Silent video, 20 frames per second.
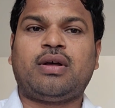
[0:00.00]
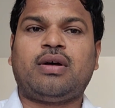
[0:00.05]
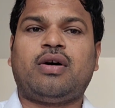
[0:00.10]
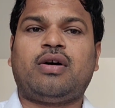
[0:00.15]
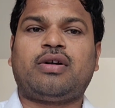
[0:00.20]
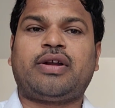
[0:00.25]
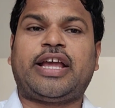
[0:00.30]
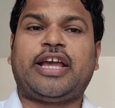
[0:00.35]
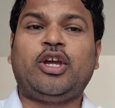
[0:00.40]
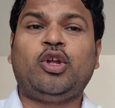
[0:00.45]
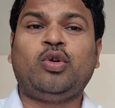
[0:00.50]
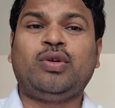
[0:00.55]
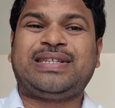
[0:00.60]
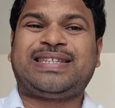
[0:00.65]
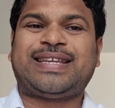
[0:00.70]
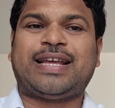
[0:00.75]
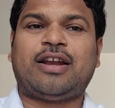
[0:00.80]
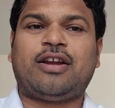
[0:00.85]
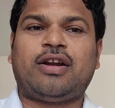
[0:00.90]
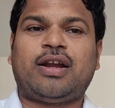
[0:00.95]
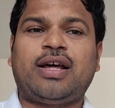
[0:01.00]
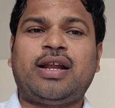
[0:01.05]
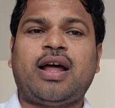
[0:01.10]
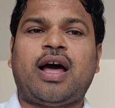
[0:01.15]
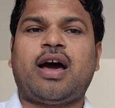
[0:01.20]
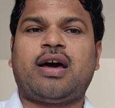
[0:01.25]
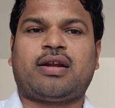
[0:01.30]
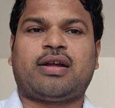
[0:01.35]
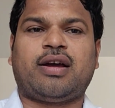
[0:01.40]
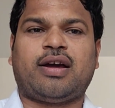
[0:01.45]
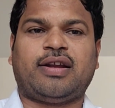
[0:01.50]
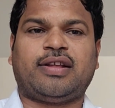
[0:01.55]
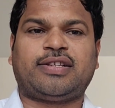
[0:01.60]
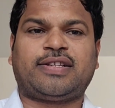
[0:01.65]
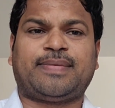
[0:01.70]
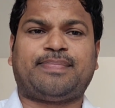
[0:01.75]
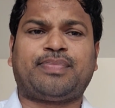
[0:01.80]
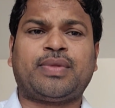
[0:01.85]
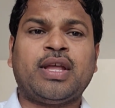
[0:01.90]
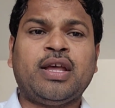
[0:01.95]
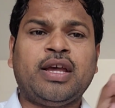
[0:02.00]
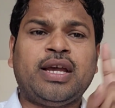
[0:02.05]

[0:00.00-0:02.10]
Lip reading: or unicellular organism.